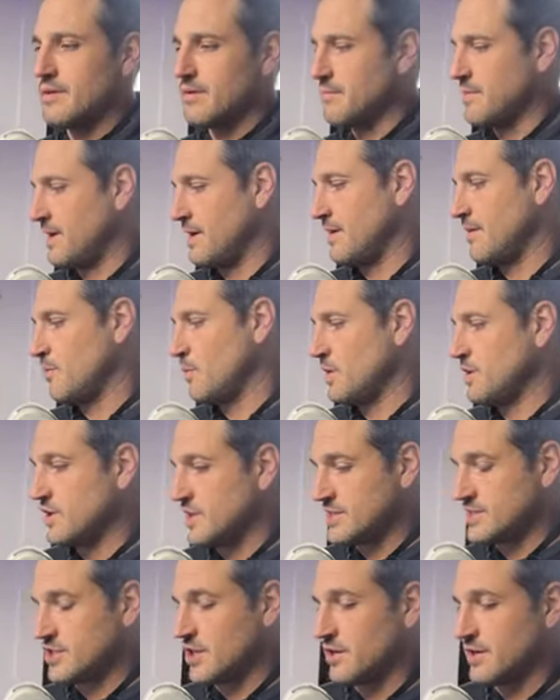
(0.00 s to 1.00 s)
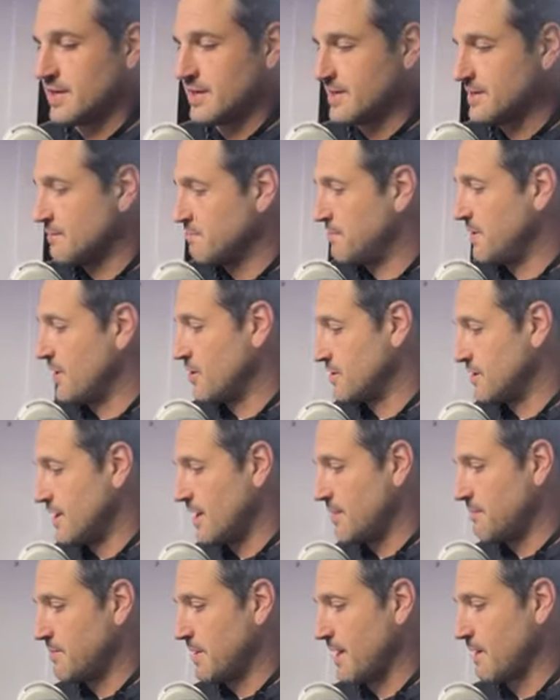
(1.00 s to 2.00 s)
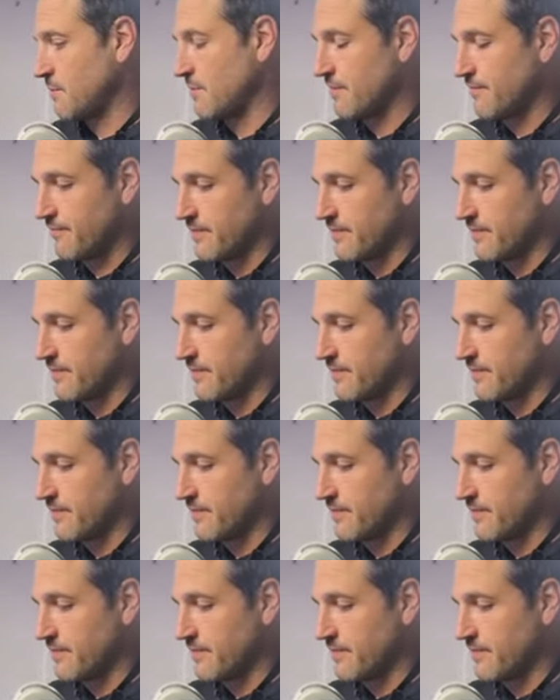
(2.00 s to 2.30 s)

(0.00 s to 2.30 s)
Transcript: But when you start to build it up like with